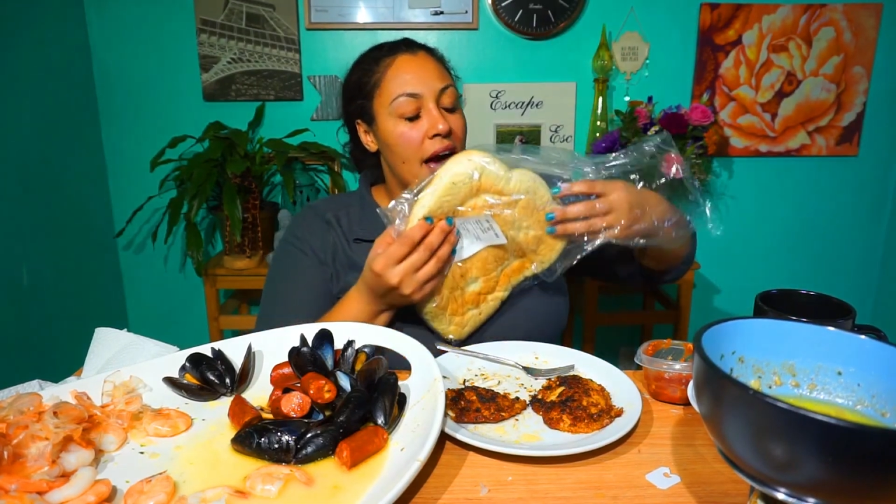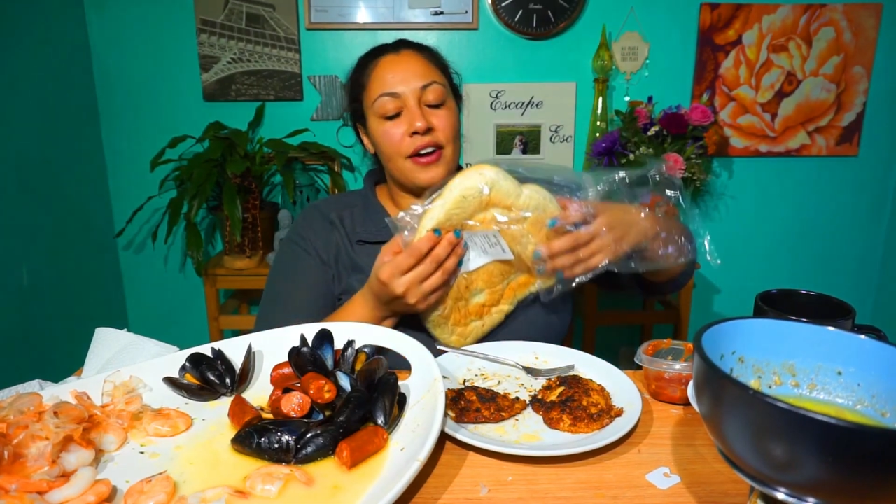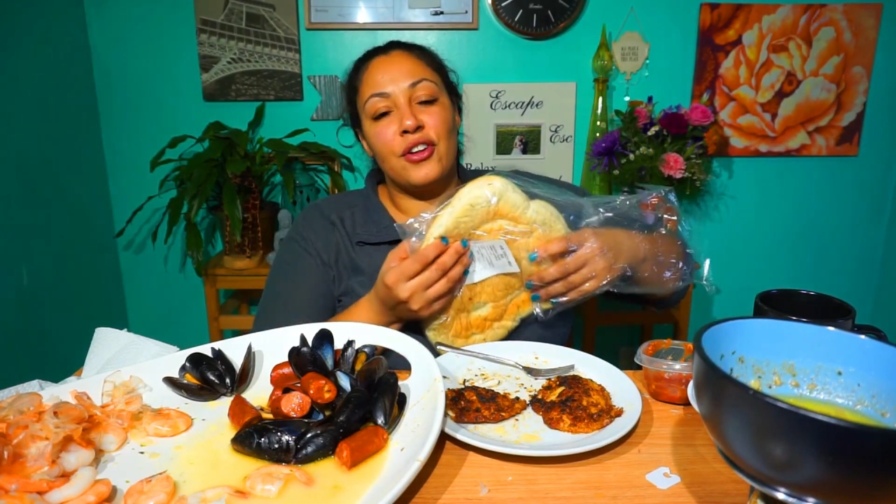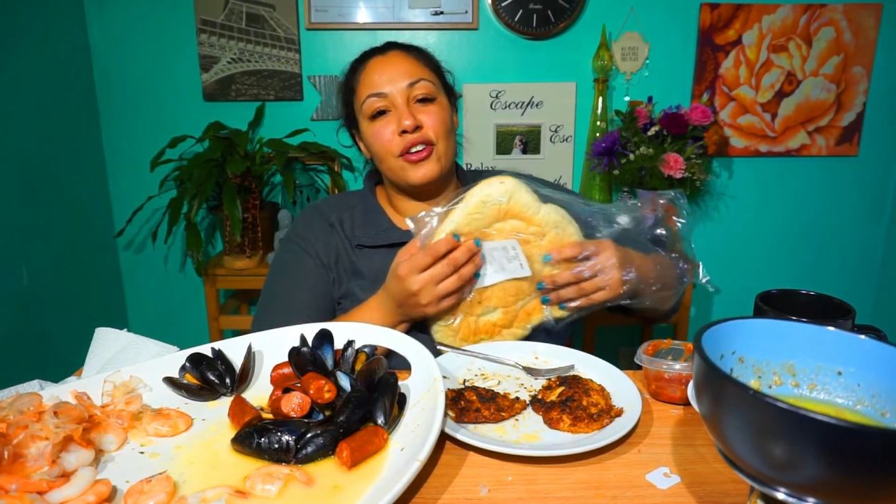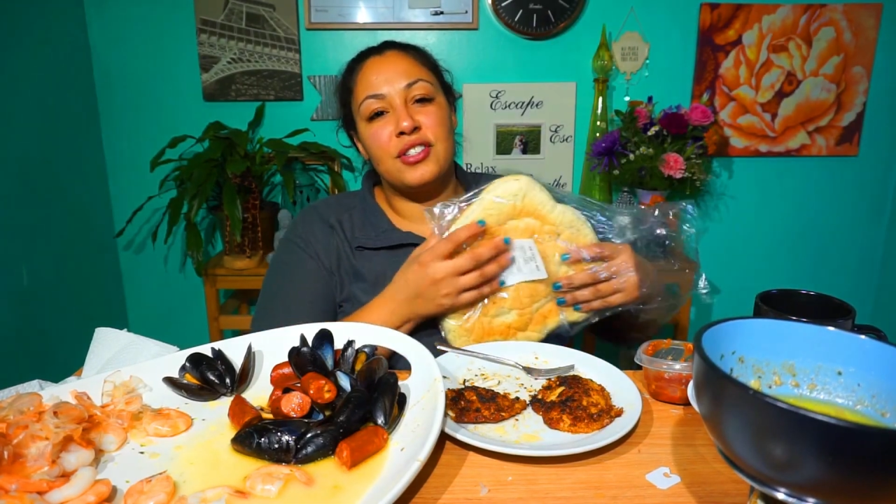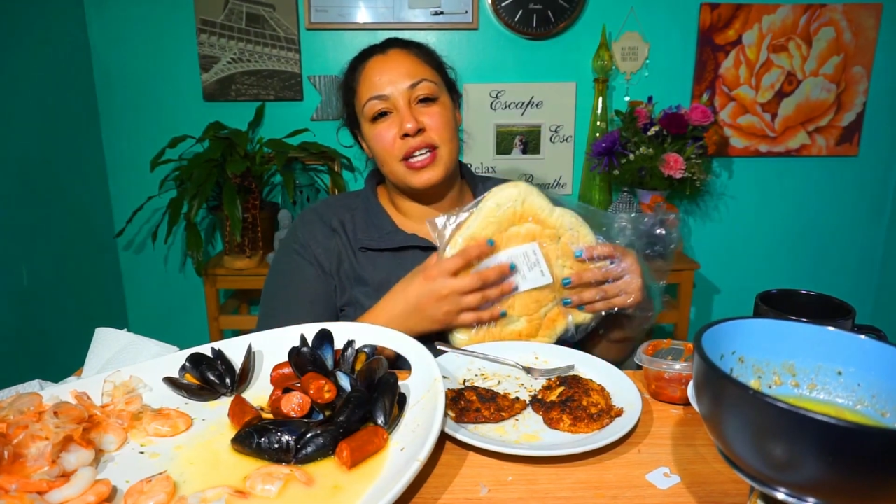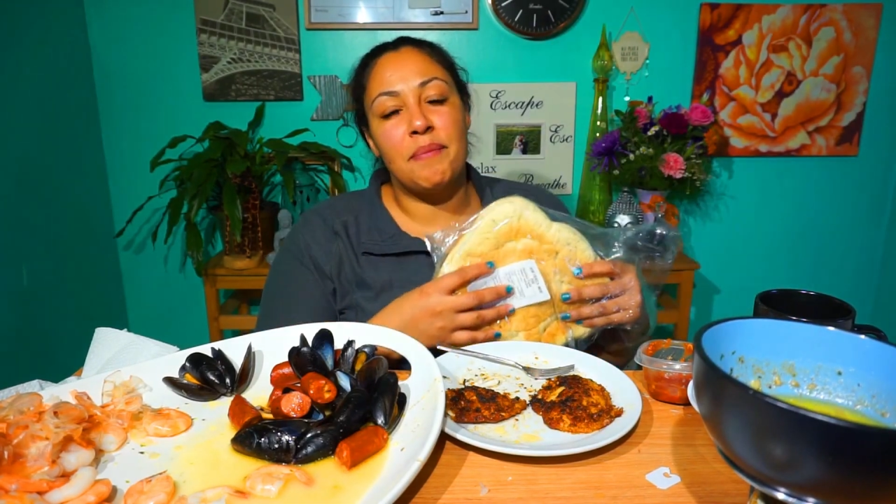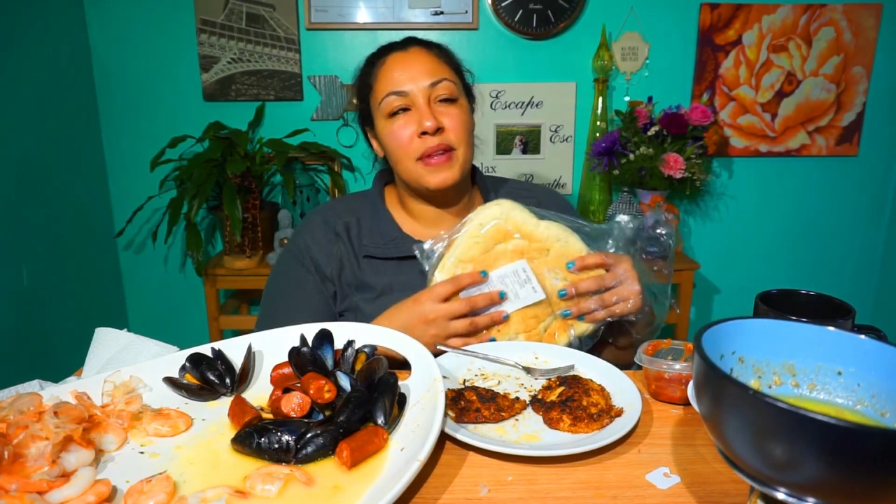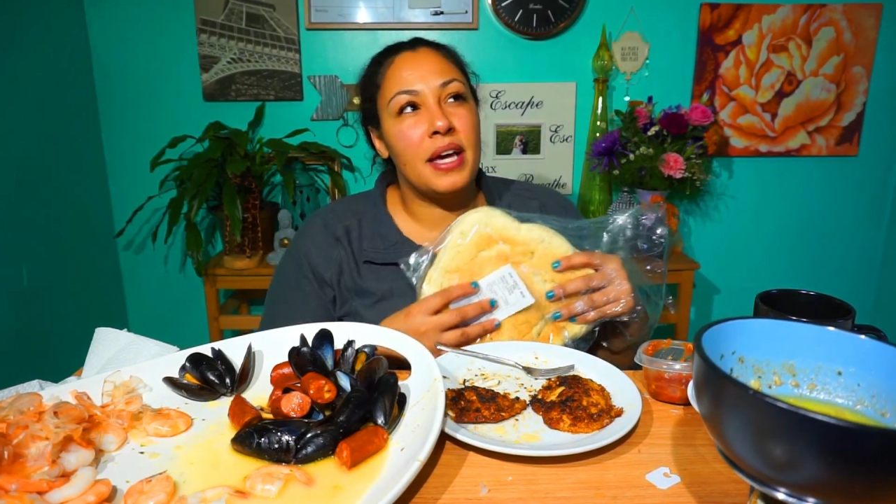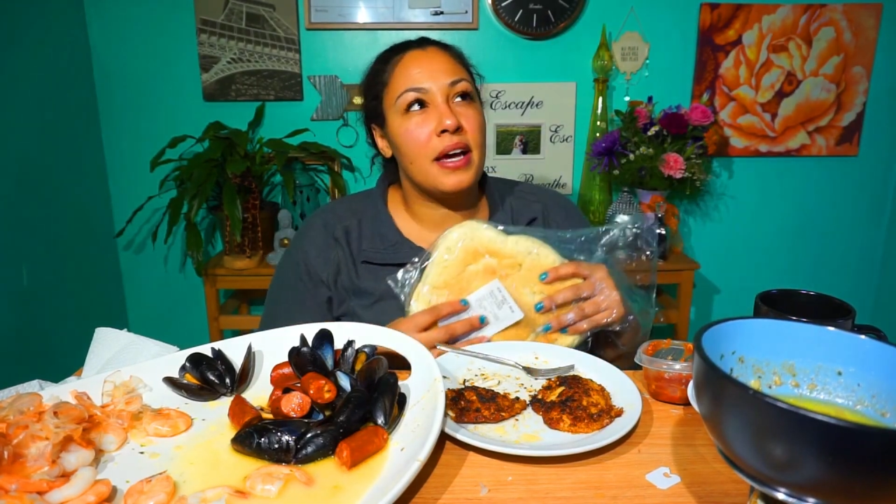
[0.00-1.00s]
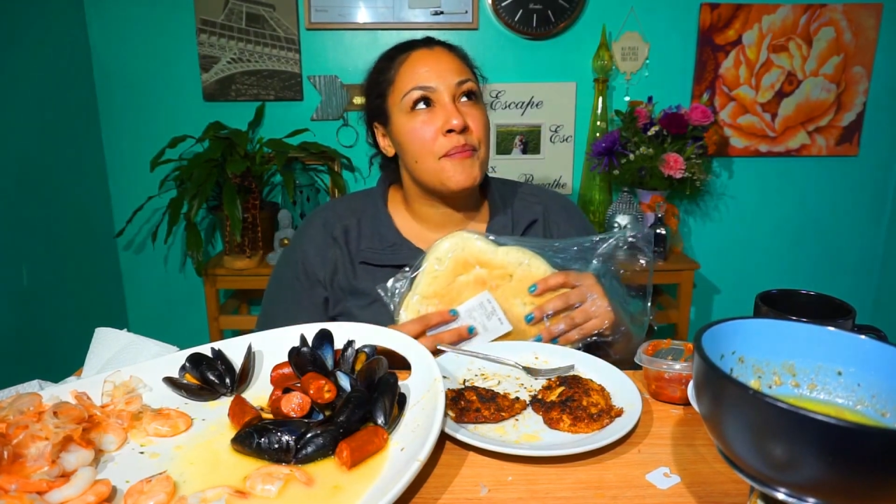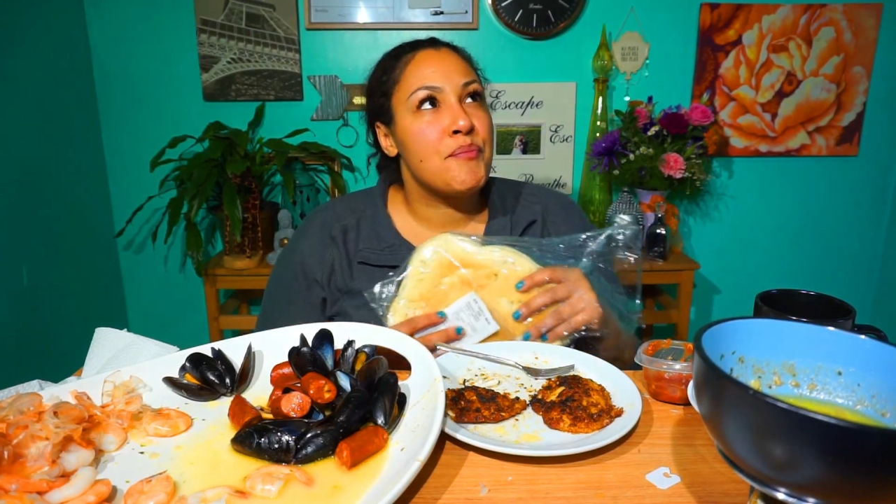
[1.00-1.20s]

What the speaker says: don't know, there's something,